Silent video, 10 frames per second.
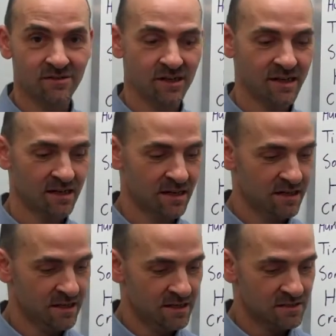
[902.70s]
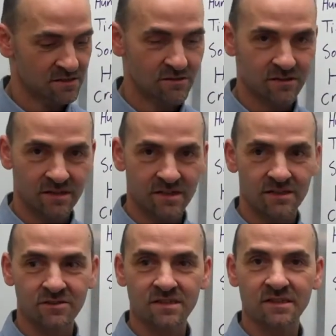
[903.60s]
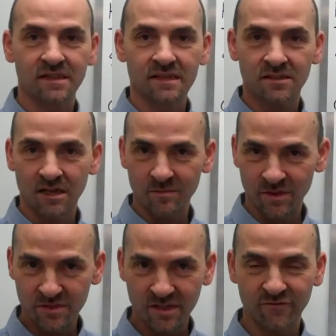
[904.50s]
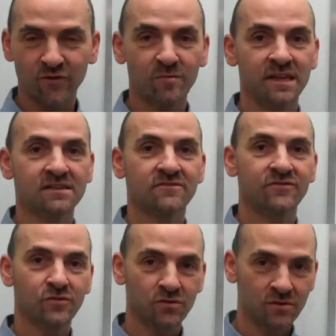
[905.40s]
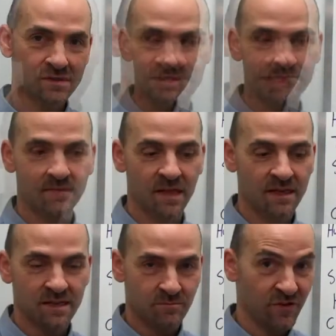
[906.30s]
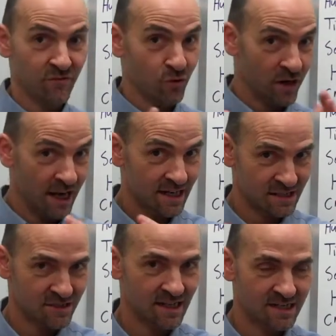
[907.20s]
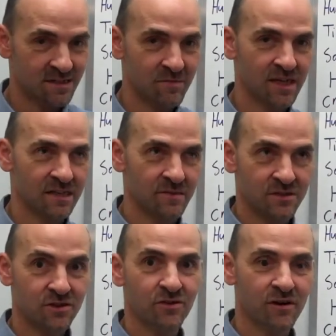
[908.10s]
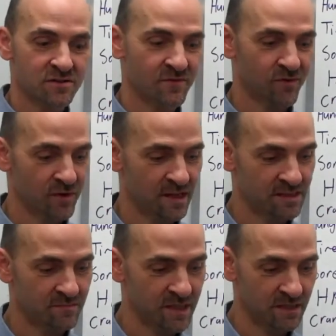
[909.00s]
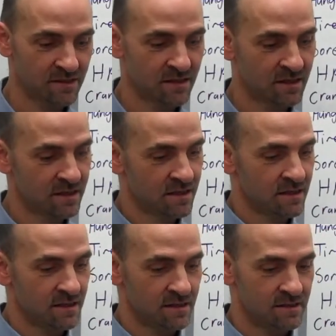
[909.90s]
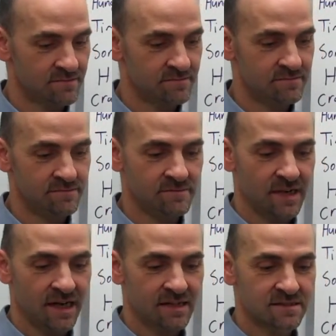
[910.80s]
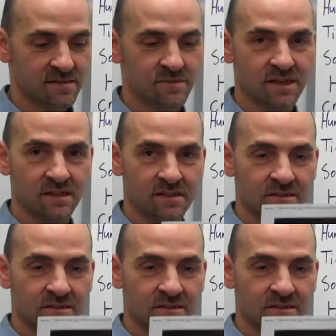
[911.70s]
right? So they talk about using fermented foods and that. Before I actually had the meal, about 2 hours before I had the meal, I had something